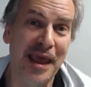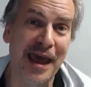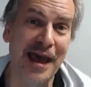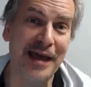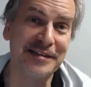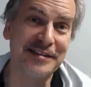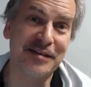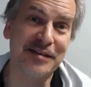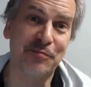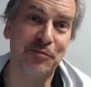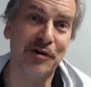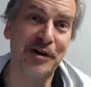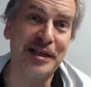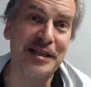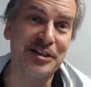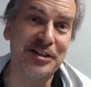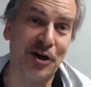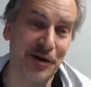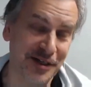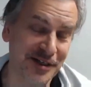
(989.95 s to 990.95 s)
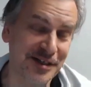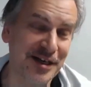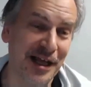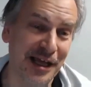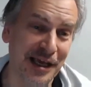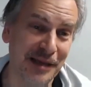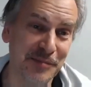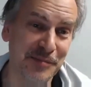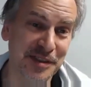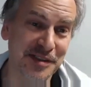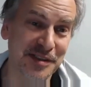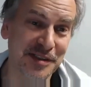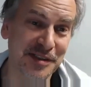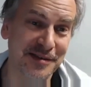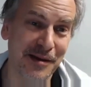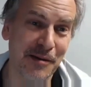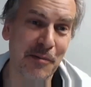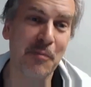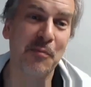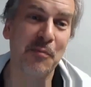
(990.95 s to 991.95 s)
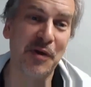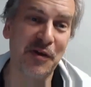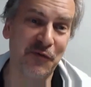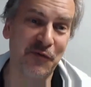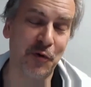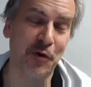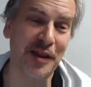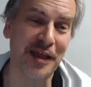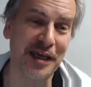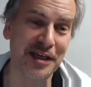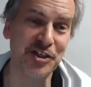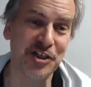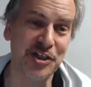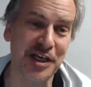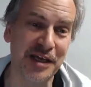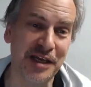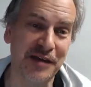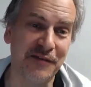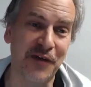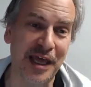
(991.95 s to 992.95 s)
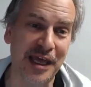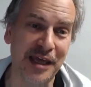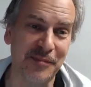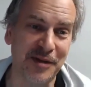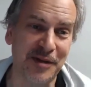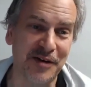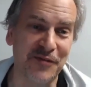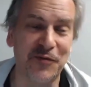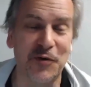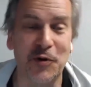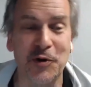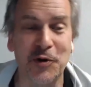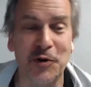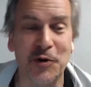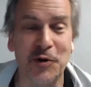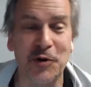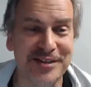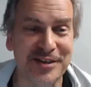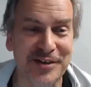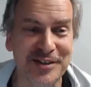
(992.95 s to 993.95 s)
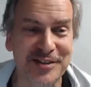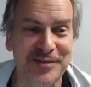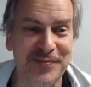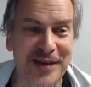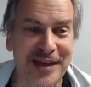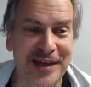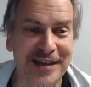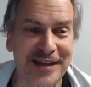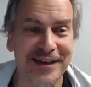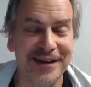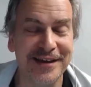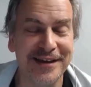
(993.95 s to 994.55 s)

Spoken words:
had some pretty dark times before they achieved fame and fortune, so to speak.